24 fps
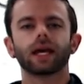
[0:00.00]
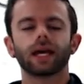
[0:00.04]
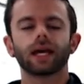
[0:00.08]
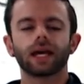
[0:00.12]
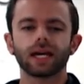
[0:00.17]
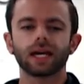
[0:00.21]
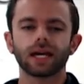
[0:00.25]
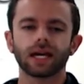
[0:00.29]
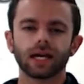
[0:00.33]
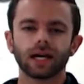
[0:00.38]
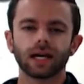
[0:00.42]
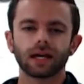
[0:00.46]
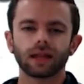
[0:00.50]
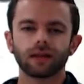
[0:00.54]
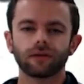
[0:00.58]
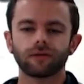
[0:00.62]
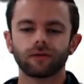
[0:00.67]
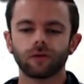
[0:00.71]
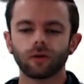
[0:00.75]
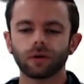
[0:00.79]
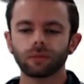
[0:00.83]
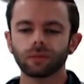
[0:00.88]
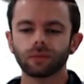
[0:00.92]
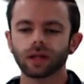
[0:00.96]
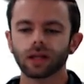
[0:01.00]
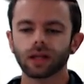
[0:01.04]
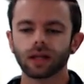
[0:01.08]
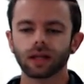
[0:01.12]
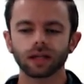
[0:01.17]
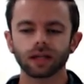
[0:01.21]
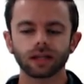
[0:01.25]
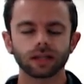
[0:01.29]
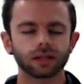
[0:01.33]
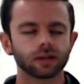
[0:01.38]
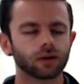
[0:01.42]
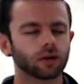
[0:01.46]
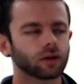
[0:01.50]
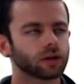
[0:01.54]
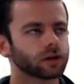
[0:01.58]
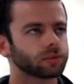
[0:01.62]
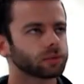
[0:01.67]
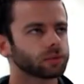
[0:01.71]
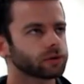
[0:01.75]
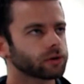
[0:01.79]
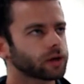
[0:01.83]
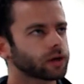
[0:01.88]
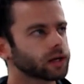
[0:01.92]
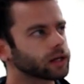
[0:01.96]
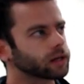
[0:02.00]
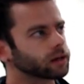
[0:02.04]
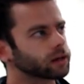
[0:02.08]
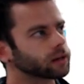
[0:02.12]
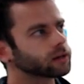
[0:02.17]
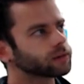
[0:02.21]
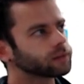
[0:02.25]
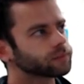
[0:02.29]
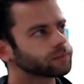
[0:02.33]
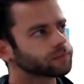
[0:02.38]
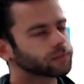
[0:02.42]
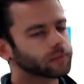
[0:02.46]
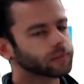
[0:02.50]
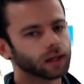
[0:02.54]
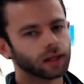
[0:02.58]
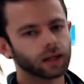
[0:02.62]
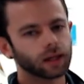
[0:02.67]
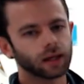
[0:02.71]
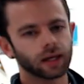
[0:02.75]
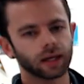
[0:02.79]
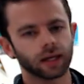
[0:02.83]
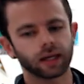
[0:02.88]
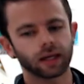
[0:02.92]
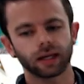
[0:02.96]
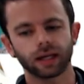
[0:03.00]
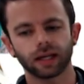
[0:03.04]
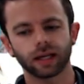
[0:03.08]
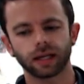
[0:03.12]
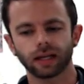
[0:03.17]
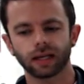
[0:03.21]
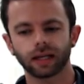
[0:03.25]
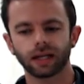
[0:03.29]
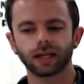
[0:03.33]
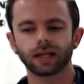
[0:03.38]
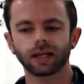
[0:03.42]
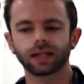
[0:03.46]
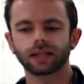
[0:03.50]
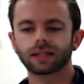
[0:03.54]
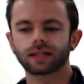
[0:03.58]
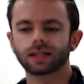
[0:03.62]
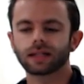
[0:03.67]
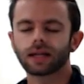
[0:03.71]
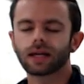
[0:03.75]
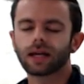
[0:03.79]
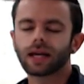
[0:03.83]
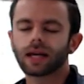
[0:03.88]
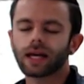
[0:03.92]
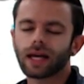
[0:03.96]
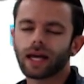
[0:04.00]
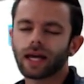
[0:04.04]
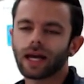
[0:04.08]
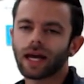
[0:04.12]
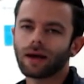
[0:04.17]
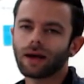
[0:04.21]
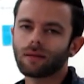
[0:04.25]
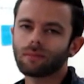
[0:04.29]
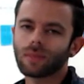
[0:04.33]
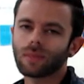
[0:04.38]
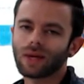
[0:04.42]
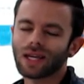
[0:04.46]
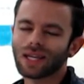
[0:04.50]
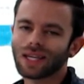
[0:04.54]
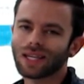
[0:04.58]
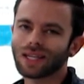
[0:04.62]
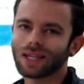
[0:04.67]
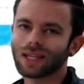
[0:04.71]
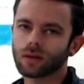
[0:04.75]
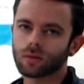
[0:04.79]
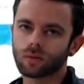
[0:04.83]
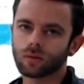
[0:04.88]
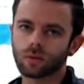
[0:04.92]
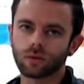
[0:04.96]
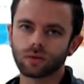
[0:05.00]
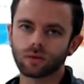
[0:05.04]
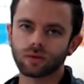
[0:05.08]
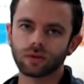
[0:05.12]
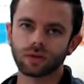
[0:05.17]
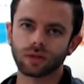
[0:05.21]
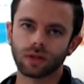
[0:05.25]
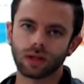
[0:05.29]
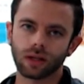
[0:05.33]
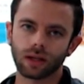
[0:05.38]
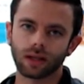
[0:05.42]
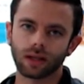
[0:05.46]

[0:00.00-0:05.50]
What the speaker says: And the formula is going to be right here, and it is m equals